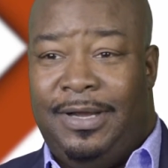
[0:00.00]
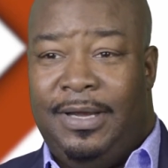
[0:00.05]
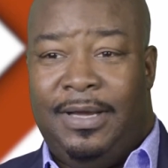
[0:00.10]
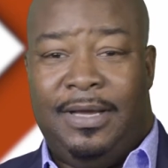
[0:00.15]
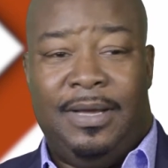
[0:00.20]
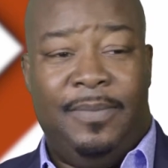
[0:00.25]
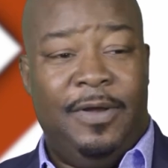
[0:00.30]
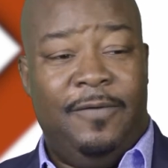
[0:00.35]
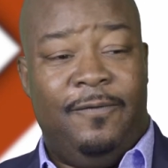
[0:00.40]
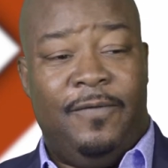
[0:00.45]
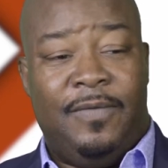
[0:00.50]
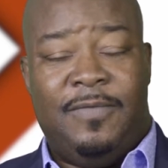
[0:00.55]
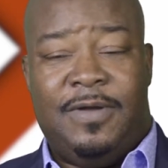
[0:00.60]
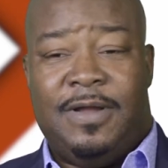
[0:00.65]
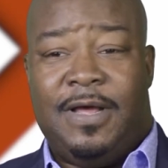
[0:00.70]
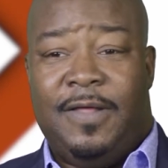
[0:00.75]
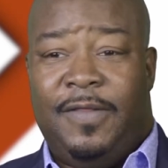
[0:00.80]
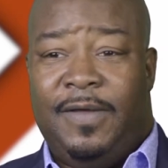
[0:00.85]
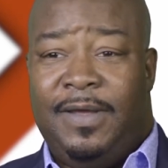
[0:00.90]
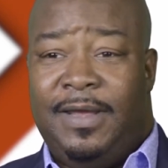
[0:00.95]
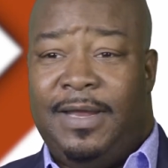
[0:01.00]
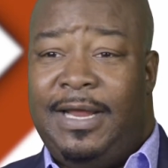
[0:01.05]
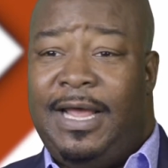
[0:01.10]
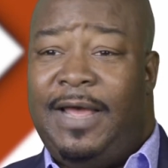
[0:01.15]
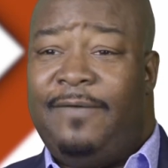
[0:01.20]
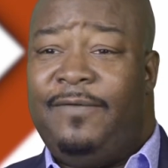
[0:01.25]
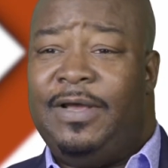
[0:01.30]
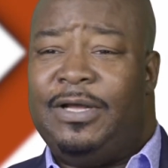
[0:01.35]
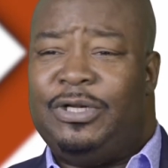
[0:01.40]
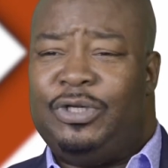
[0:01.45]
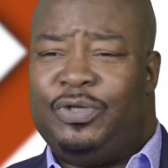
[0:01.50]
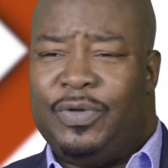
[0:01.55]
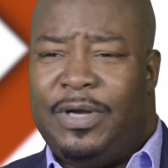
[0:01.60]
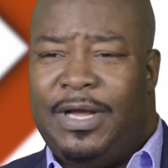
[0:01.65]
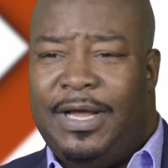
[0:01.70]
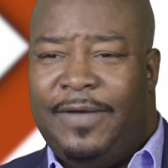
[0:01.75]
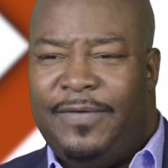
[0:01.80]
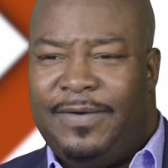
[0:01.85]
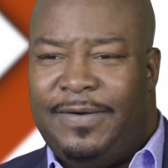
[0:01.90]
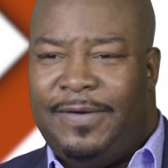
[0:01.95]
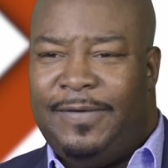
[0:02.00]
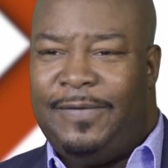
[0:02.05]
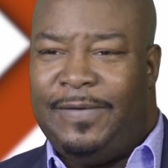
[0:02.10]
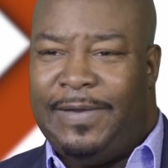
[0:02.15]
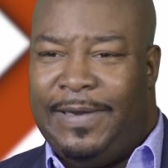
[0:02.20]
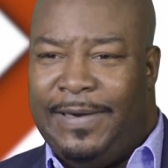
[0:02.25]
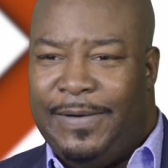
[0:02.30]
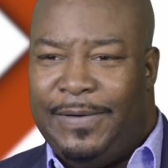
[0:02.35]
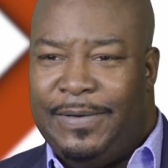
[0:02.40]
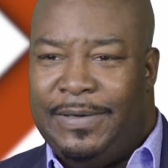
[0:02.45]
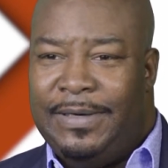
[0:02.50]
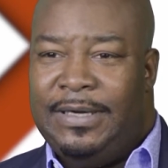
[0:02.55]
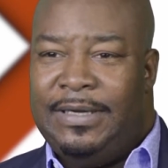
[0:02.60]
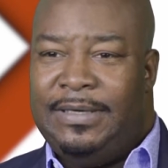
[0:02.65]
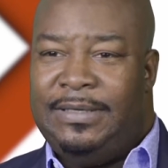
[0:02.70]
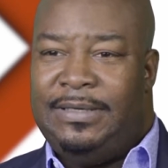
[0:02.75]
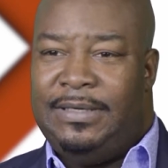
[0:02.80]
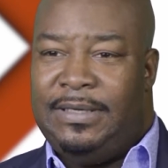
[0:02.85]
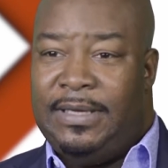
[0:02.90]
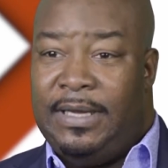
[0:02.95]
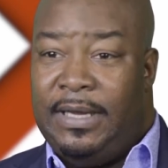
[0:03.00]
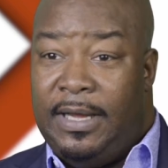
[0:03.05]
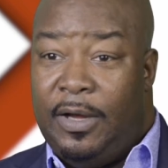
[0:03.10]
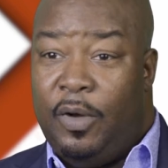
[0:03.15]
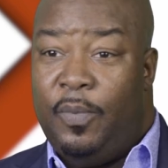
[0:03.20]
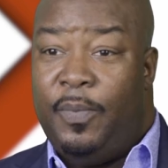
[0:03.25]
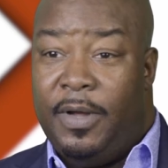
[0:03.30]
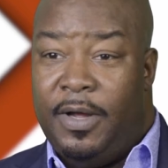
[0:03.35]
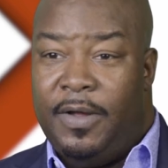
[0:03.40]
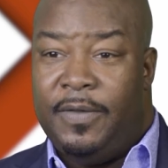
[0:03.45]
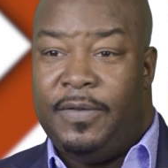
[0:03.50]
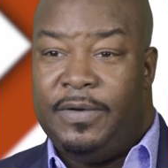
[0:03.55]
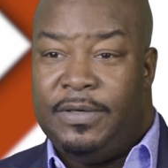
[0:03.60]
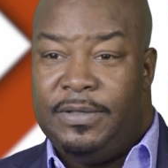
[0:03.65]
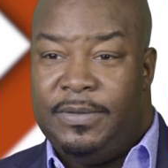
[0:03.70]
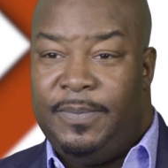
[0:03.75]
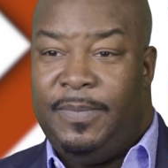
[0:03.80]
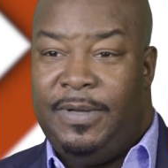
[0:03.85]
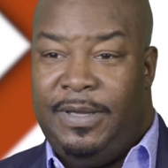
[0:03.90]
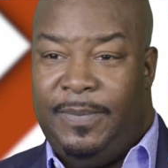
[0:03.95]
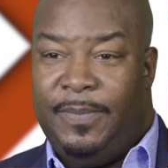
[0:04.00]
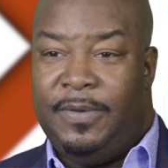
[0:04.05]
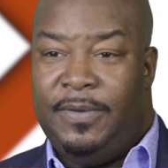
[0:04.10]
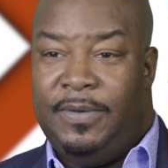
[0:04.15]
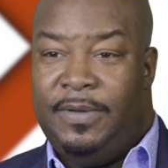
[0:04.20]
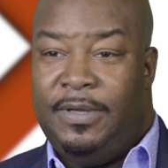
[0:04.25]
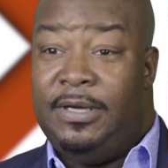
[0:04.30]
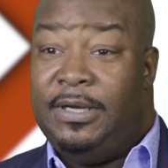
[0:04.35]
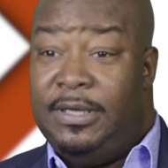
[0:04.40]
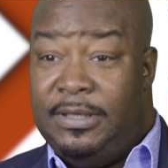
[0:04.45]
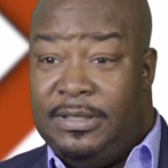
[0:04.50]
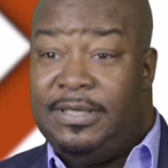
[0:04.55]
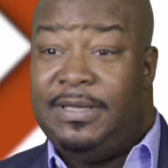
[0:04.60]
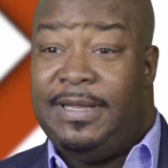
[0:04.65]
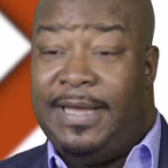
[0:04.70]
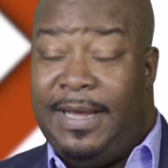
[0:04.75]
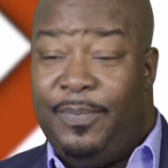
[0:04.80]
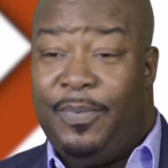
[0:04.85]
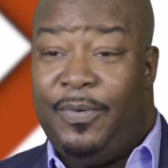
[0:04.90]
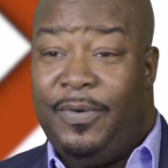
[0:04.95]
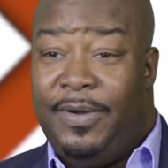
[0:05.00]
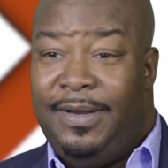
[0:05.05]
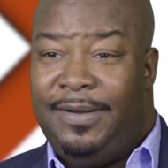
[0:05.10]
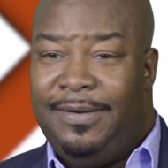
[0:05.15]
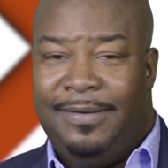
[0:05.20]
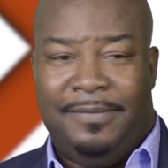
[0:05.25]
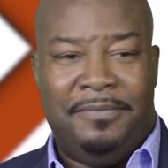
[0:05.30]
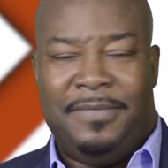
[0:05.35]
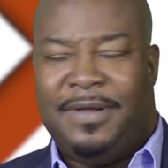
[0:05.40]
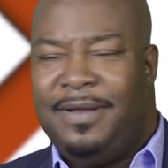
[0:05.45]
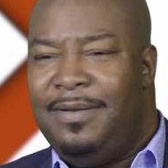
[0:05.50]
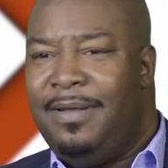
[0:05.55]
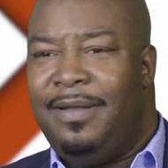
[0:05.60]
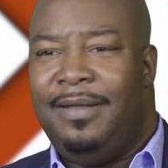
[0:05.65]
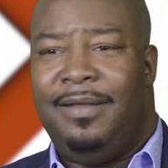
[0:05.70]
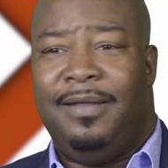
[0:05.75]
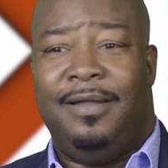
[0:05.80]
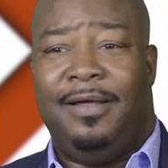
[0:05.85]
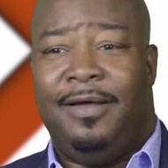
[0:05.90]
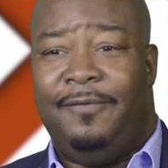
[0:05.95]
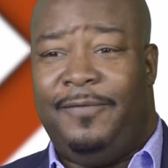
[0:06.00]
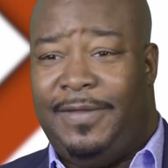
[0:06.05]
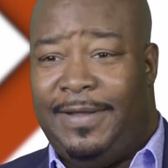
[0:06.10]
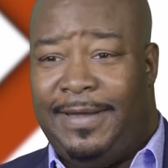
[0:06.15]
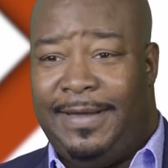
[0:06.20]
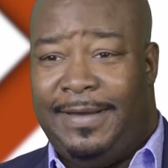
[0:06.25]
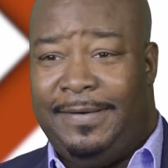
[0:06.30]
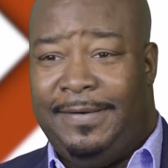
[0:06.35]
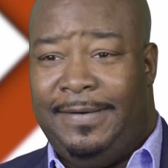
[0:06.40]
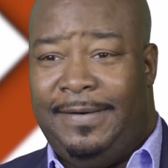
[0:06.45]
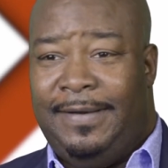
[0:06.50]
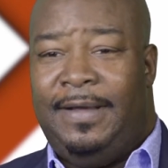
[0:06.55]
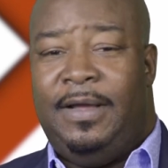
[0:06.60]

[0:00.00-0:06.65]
coming from nothing and having a drive and desire to help other people to that point, love that.